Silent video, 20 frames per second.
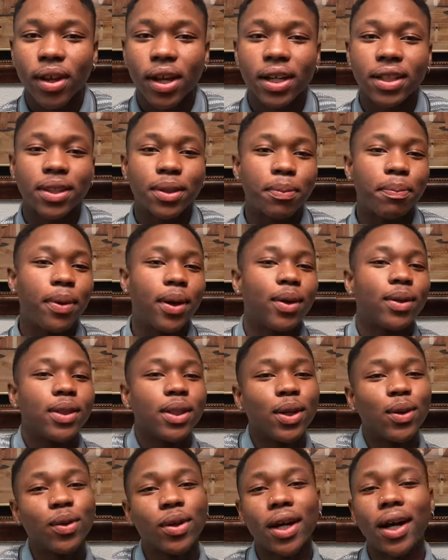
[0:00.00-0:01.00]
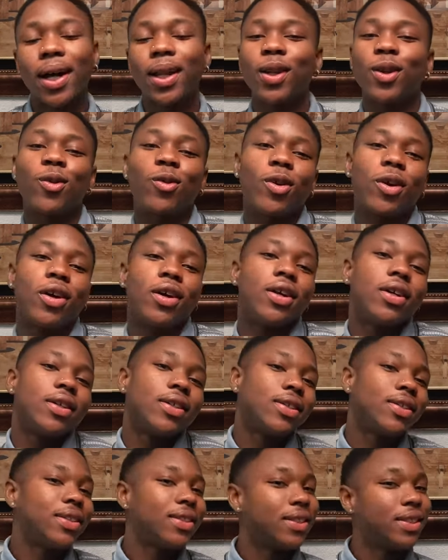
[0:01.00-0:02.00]
Got the polo collar on.
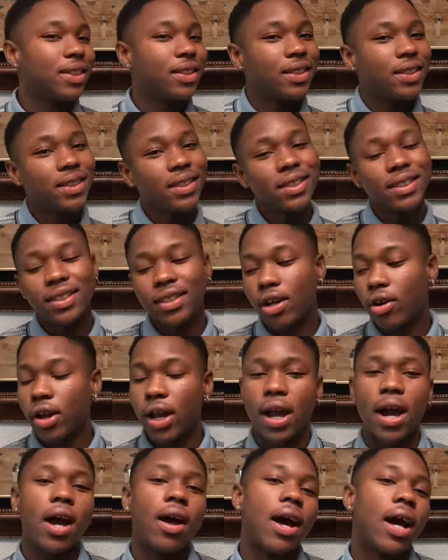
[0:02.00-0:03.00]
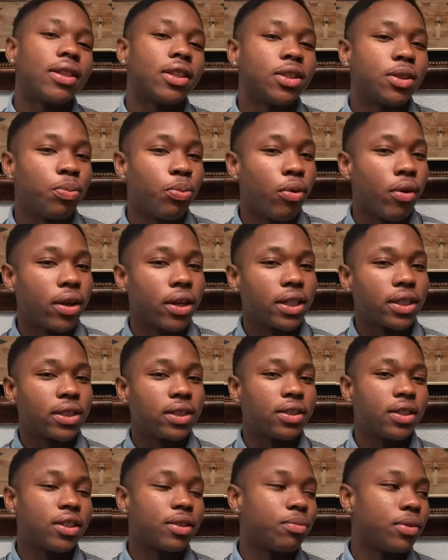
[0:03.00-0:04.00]
Okay, at this point
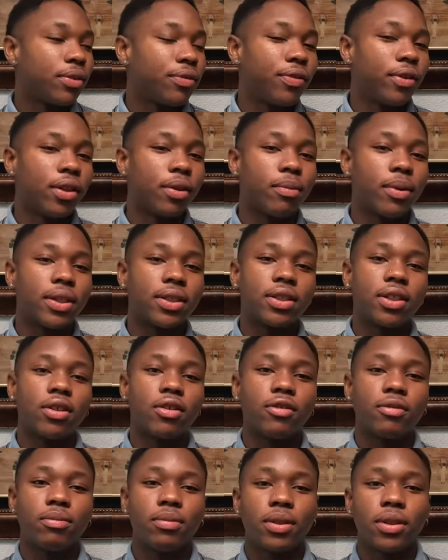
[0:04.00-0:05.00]
this is just me feeling myself.